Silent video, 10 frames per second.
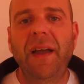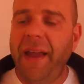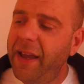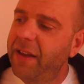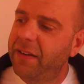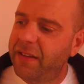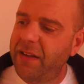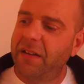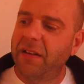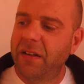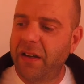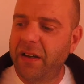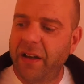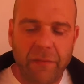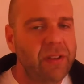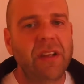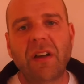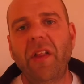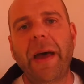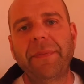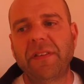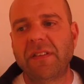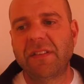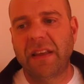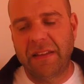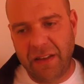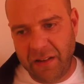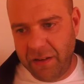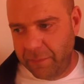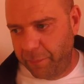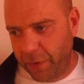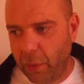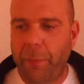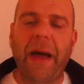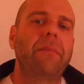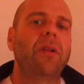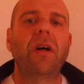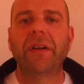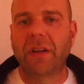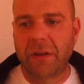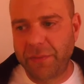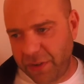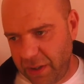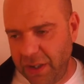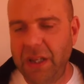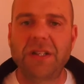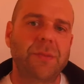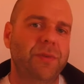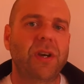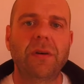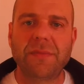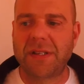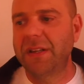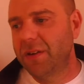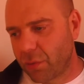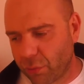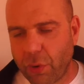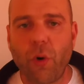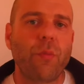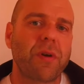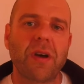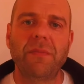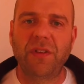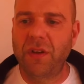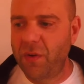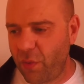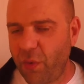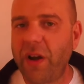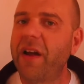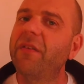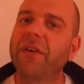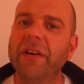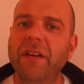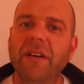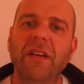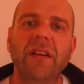And then everything collapses. And then, Babylon comes in. Egypt comes in. Rome comes in. Whatever.